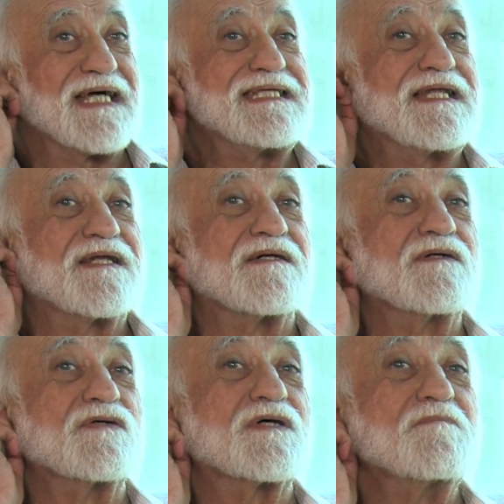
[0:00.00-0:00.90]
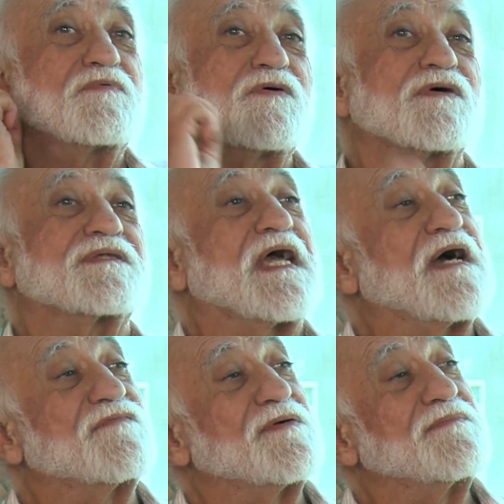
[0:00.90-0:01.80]
I needed a little computer to
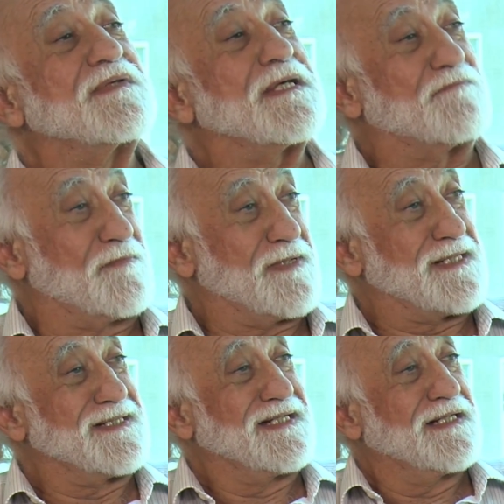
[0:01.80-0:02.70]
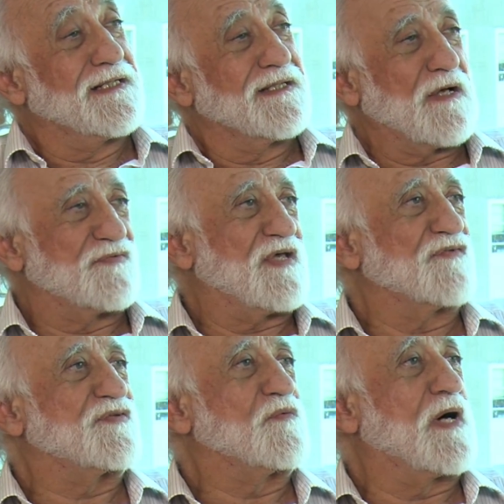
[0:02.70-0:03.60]
have them implement. That was the
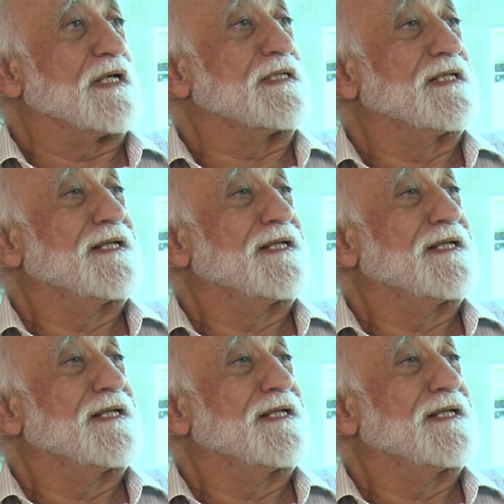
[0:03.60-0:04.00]
LC1.